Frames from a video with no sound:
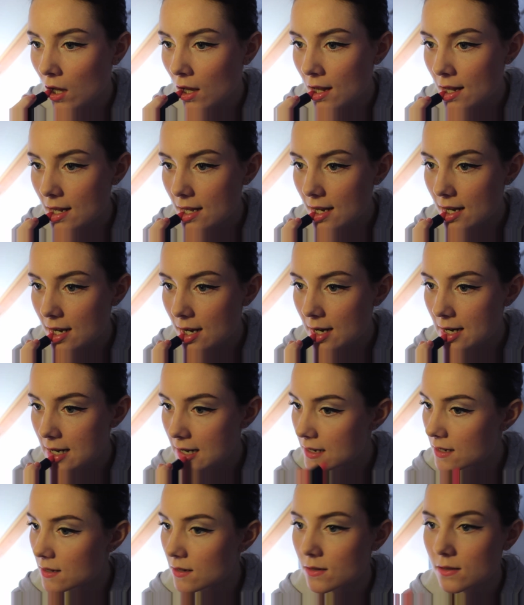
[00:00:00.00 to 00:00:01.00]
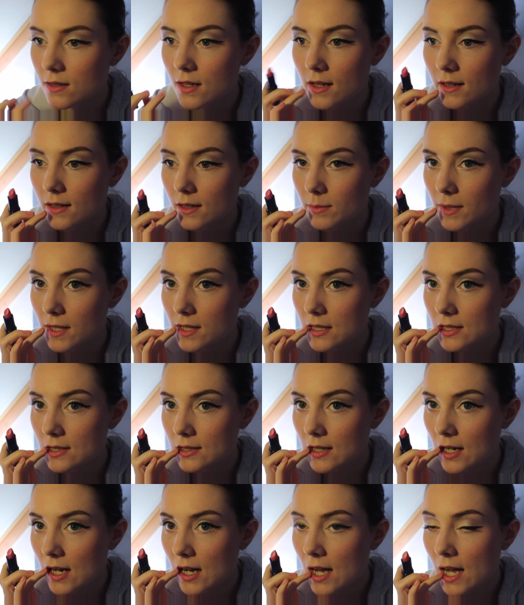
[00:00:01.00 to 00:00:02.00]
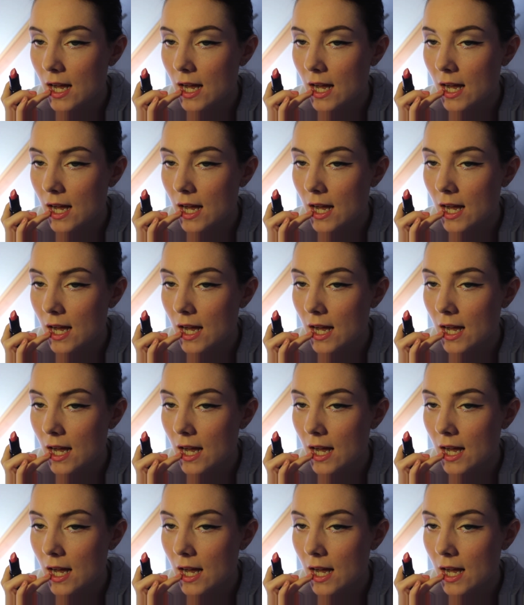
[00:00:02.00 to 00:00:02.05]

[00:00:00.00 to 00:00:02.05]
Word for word: I don't want to use a lip pencil.